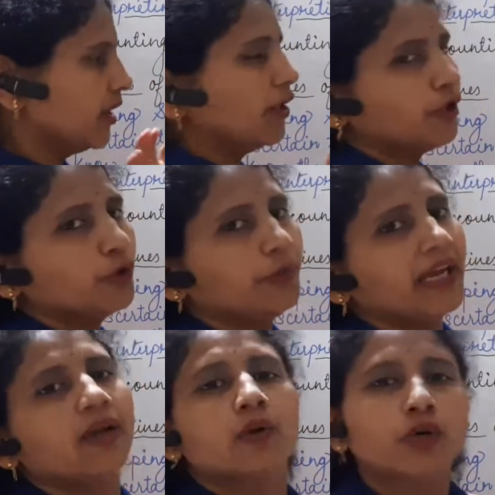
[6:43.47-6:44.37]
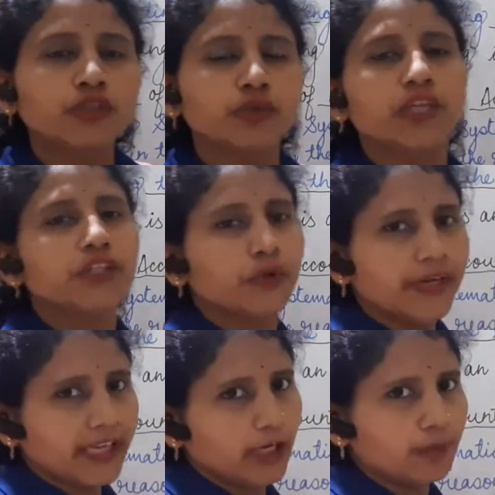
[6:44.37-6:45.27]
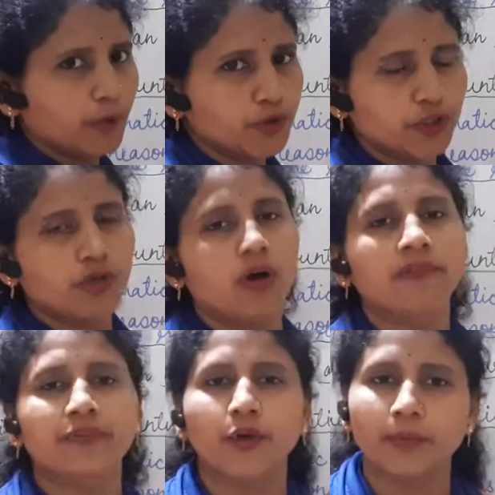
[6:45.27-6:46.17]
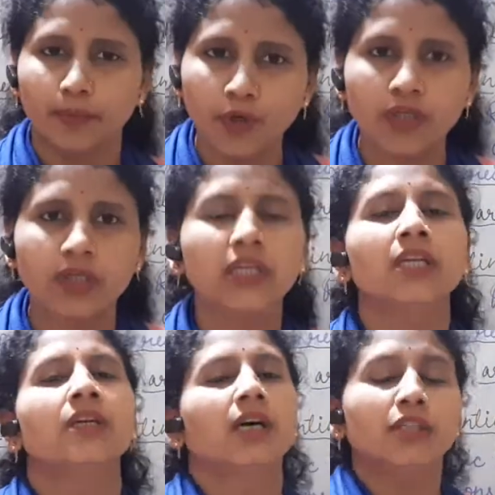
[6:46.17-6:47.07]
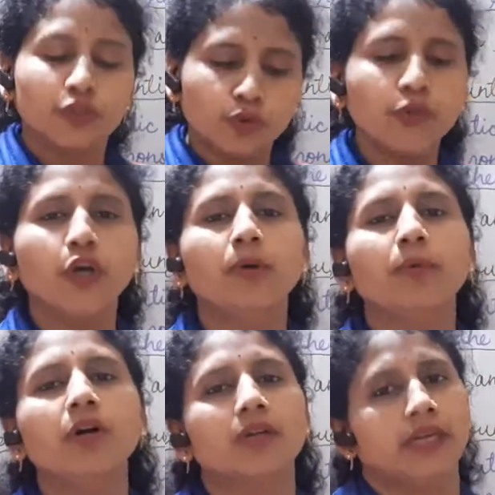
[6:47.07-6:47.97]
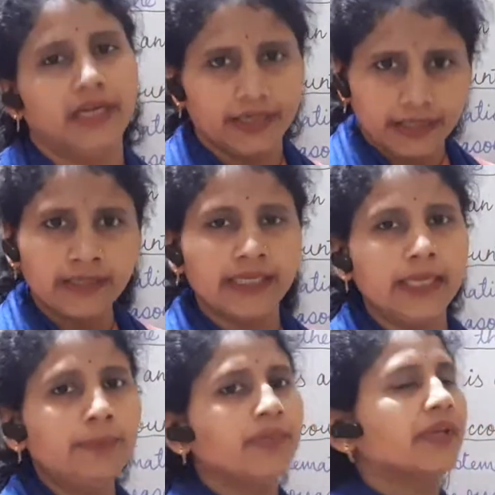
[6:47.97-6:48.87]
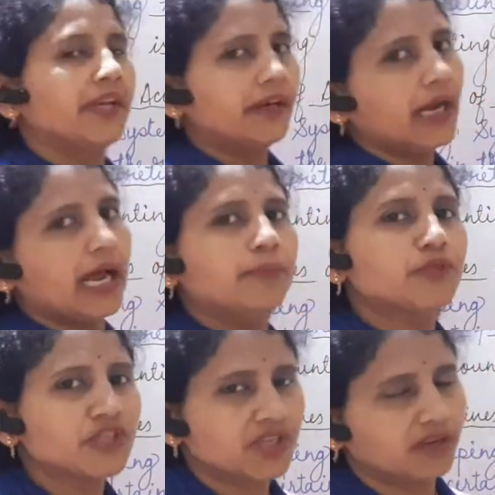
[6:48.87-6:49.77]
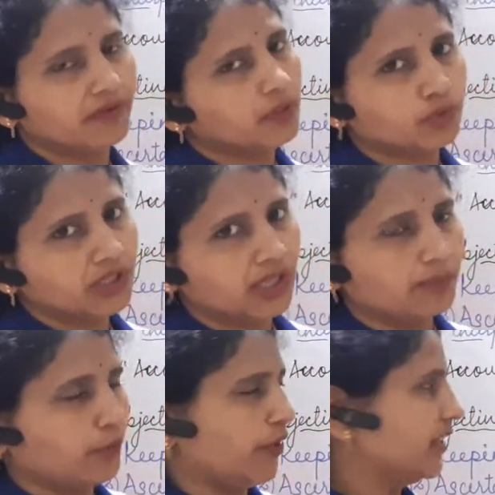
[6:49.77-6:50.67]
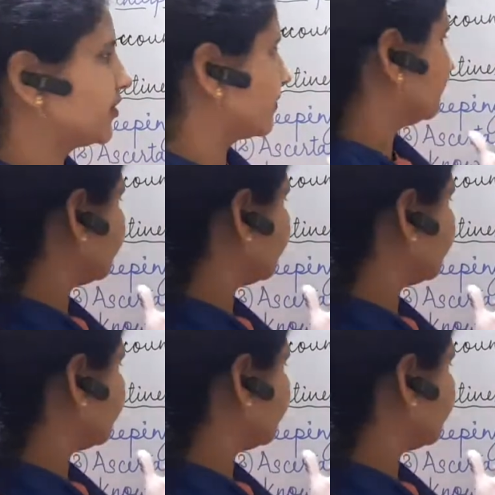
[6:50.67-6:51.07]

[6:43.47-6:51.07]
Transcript: You may go through the theoretical portion of your book, through your book in deep. Here I am just giving you the key points.